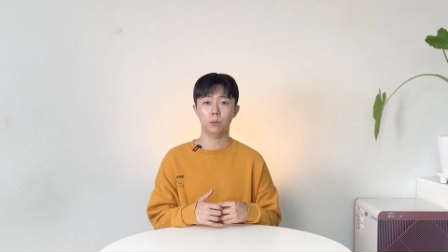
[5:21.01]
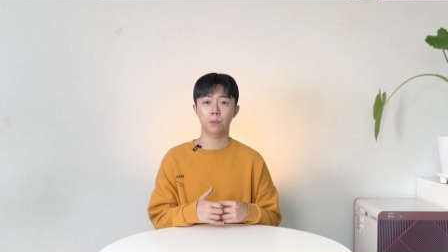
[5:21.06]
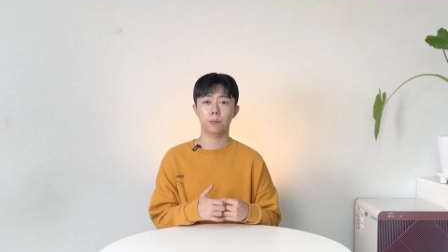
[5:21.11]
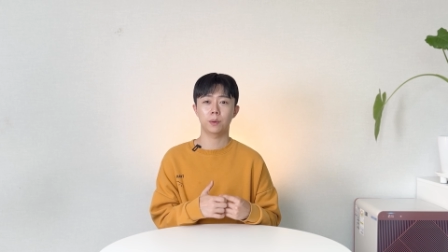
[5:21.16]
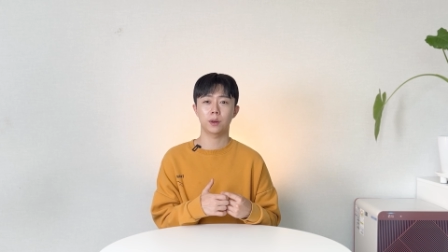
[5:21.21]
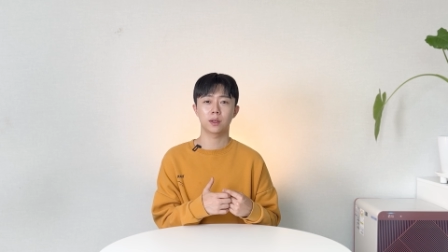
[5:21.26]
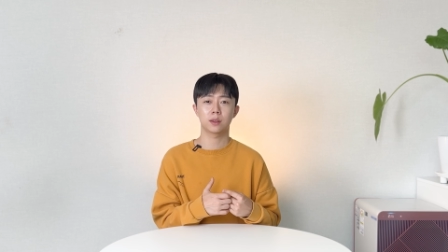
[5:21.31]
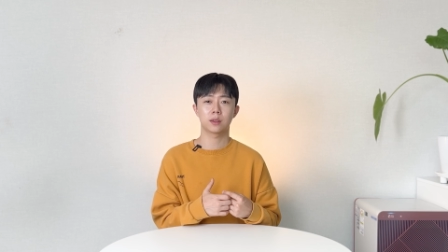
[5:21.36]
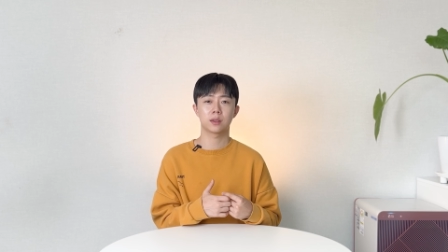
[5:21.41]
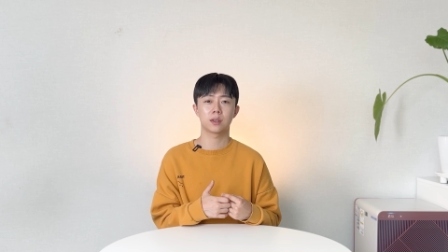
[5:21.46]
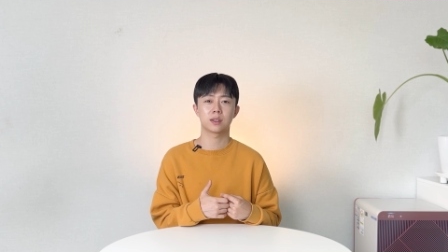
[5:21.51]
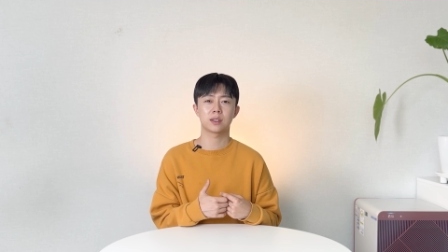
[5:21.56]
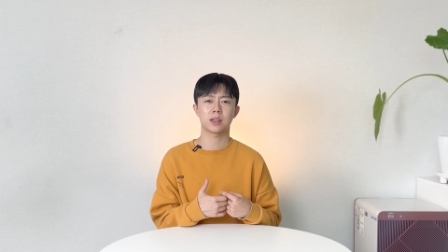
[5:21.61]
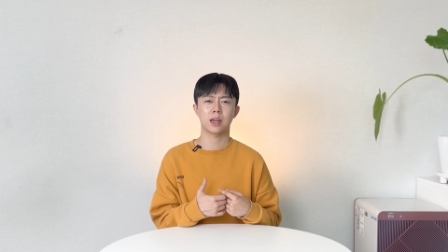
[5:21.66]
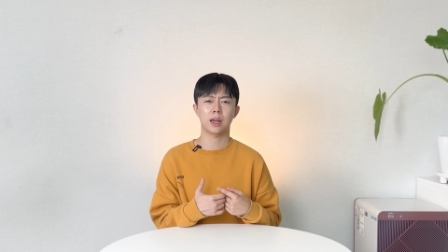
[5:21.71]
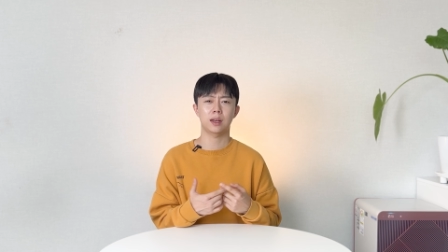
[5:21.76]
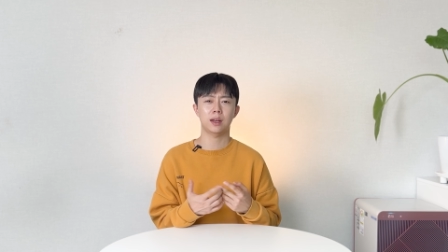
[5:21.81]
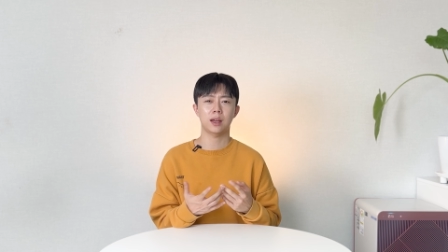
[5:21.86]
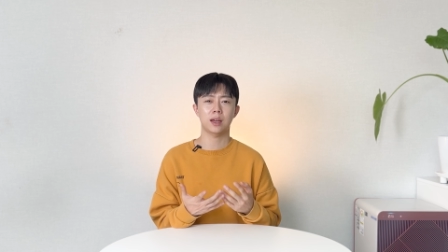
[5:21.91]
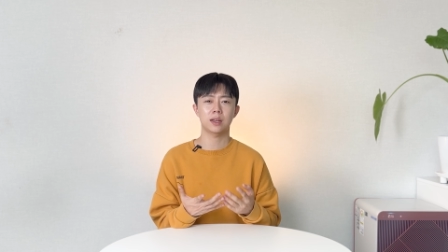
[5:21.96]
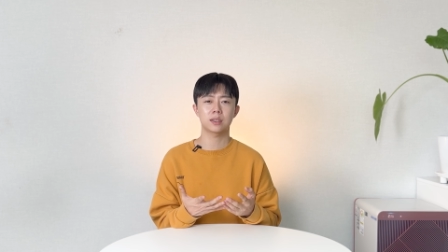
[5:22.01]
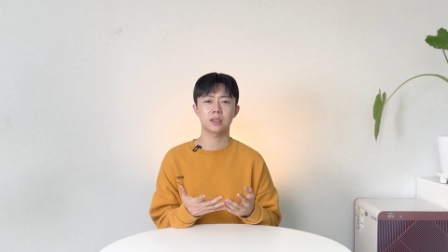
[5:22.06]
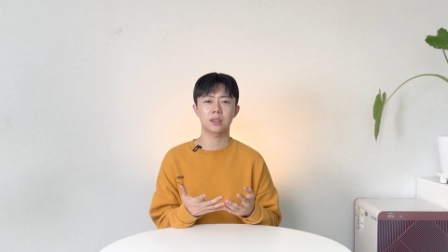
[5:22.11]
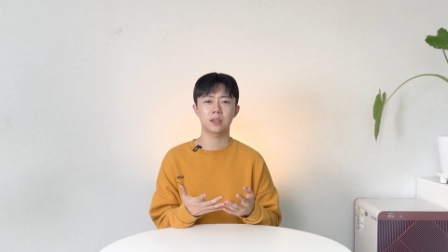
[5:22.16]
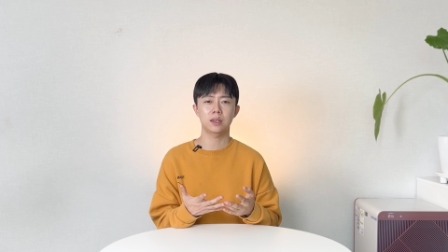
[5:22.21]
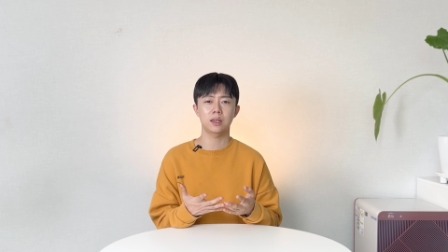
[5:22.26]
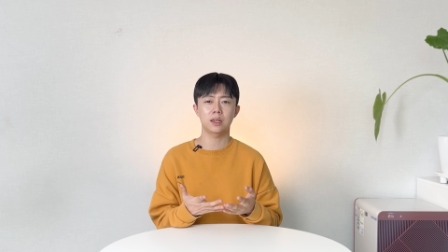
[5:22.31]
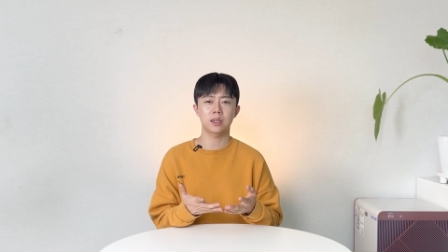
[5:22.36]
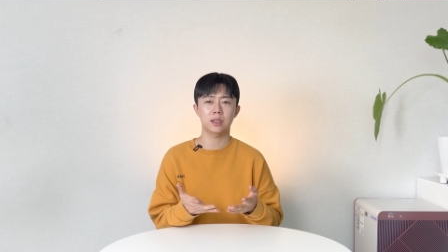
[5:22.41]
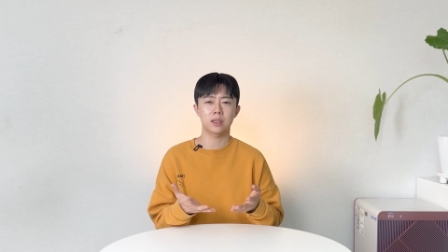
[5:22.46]
but the
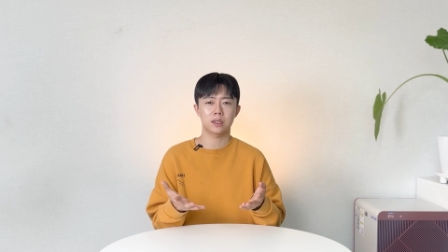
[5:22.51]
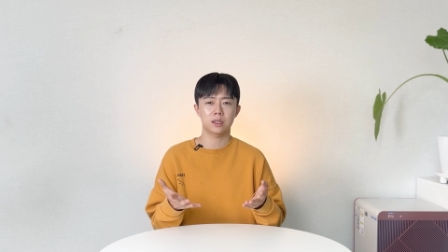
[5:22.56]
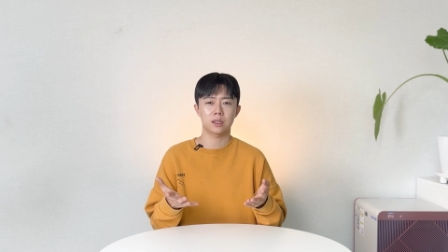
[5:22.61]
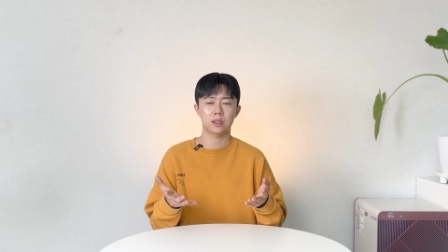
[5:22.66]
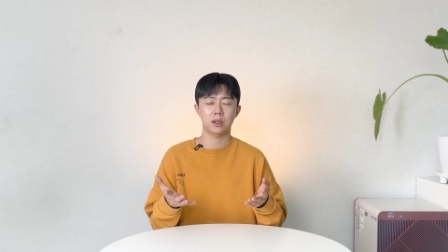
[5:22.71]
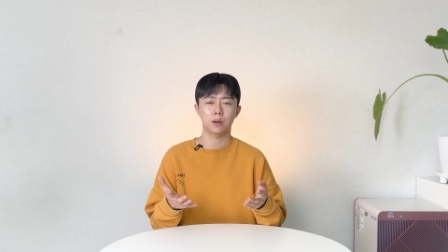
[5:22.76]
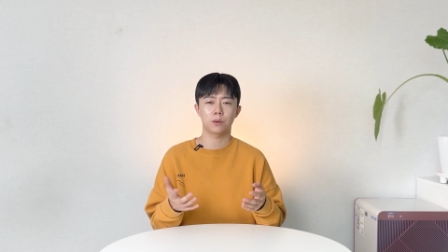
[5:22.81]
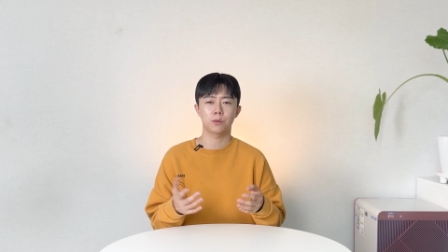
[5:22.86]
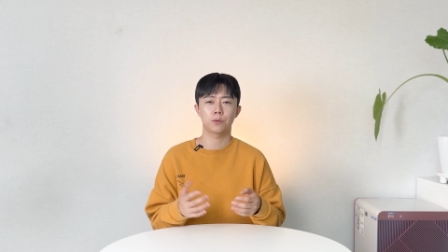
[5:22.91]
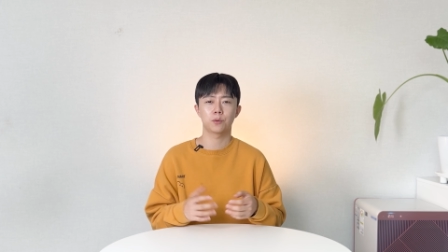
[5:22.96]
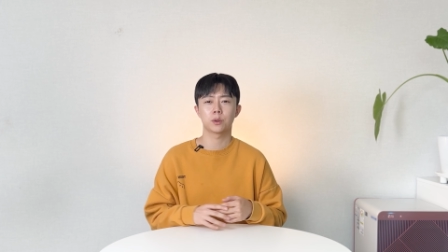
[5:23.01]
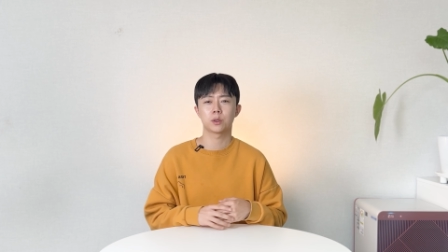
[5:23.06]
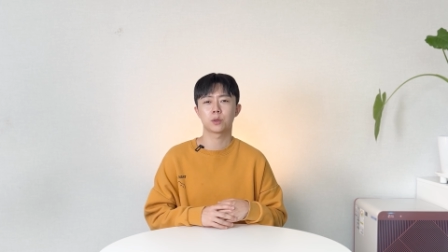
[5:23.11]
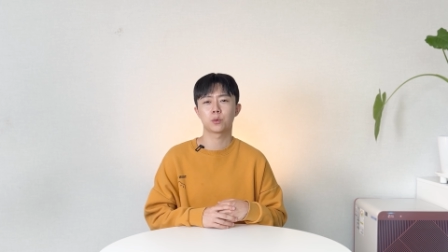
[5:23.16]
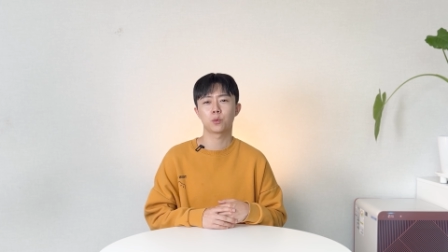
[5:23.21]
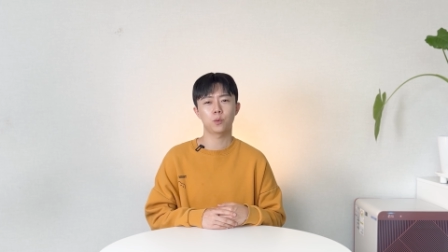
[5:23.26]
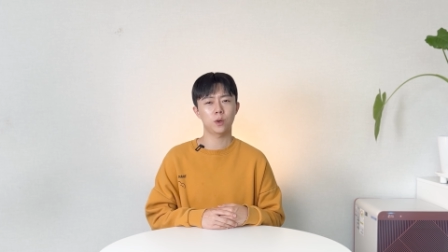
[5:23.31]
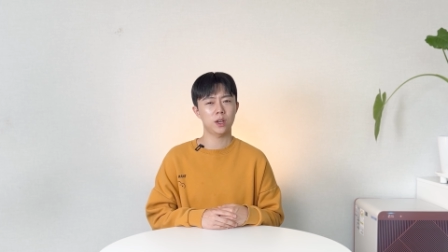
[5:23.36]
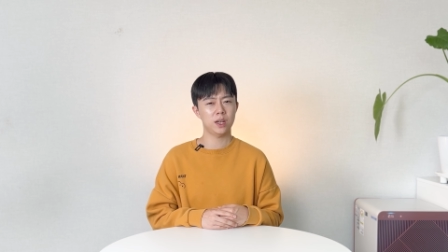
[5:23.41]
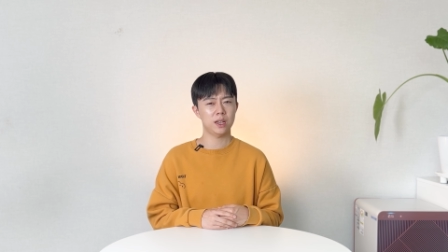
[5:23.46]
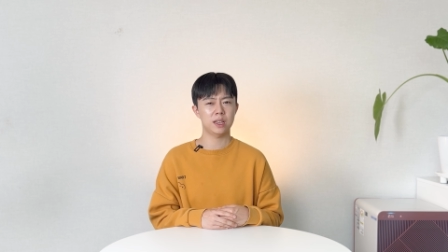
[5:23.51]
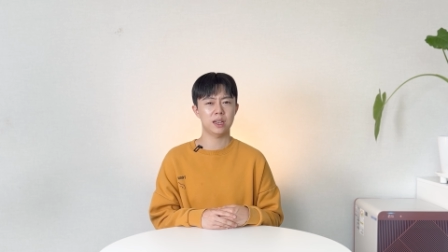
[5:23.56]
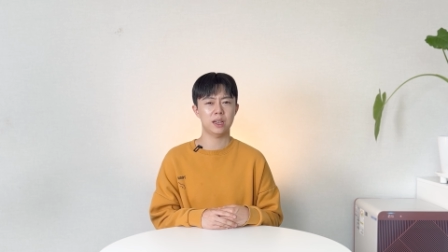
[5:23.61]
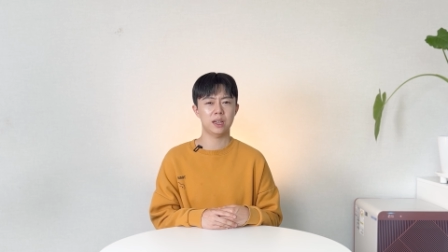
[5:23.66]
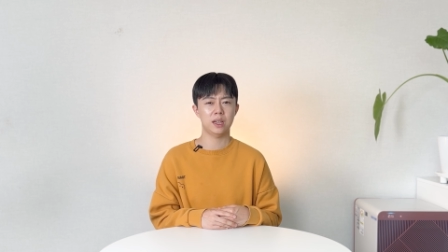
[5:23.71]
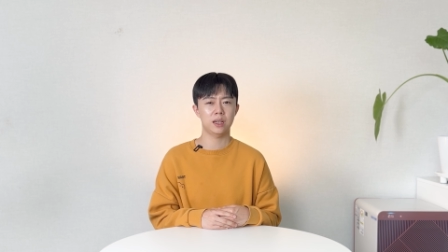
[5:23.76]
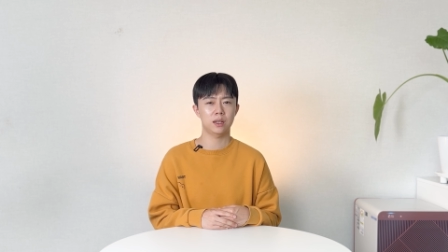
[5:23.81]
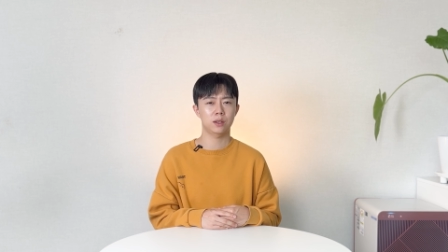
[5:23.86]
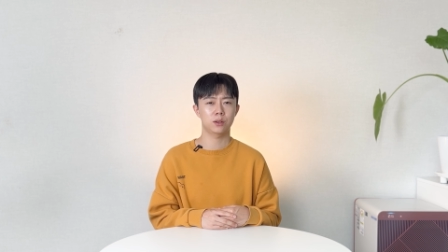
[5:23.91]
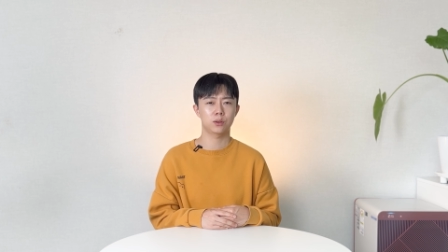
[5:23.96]
dynasty itself was
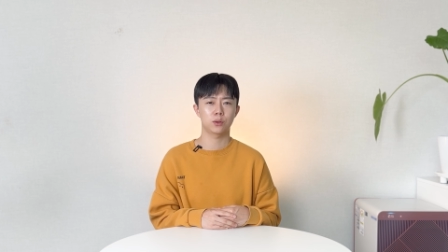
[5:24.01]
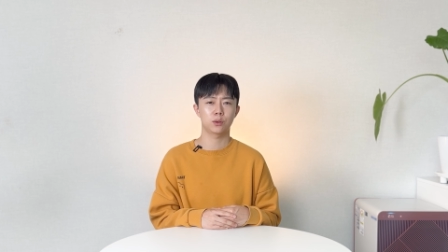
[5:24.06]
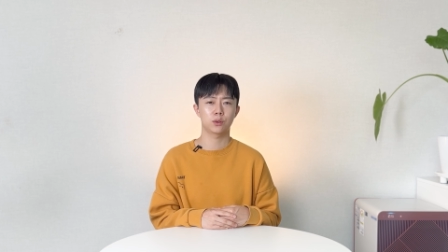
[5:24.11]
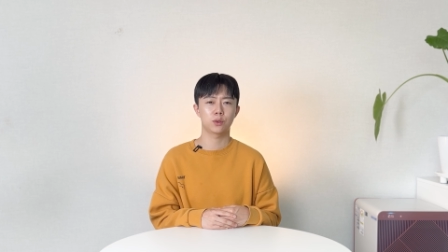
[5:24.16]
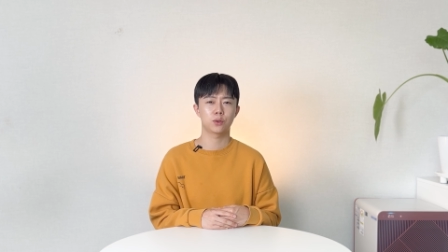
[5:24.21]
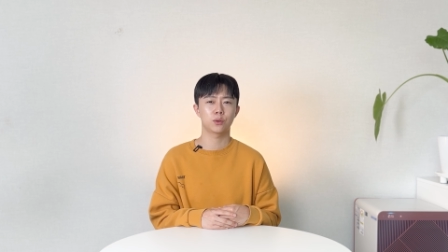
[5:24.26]
weakening due